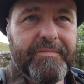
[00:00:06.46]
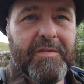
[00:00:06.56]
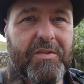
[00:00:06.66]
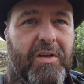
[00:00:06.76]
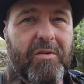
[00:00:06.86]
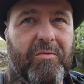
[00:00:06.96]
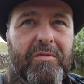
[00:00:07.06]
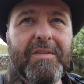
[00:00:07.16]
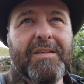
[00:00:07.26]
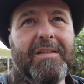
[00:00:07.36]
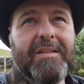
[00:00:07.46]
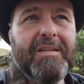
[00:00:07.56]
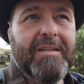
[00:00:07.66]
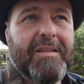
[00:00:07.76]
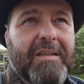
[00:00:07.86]
So,
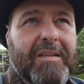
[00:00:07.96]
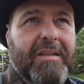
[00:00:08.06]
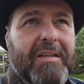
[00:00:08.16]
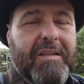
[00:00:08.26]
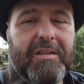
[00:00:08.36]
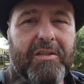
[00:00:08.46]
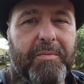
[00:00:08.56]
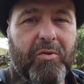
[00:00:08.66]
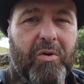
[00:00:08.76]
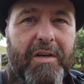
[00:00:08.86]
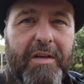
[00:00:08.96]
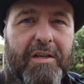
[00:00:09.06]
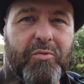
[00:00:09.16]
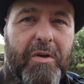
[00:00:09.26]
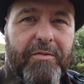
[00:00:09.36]
it's been quite
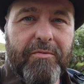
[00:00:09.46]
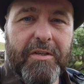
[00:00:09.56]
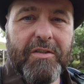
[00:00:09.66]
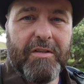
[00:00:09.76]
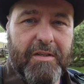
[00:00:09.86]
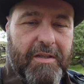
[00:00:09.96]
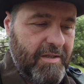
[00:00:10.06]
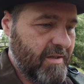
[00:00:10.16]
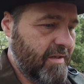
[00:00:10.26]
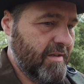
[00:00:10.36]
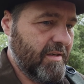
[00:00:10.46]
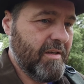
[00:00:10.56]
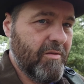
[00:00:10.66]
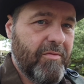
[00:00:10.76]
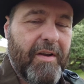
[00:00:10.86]
nice weather recently.
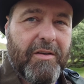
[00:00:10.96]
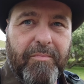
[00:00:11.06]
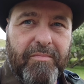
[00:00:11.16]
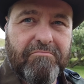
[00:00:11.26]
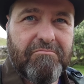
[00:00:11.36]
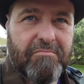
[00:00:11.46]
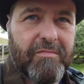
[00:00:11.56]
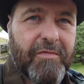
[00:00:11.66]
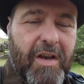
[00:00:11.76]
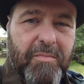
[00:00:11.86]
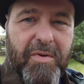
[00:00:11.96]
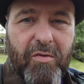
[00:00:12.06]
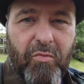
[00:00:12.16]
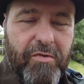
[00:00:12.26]
We've had a bit of